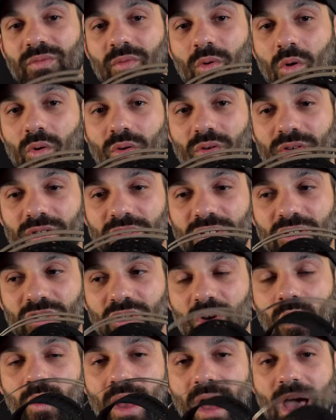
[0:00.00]
vocals
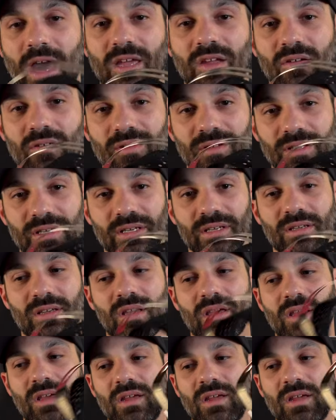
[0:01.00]
so accurately,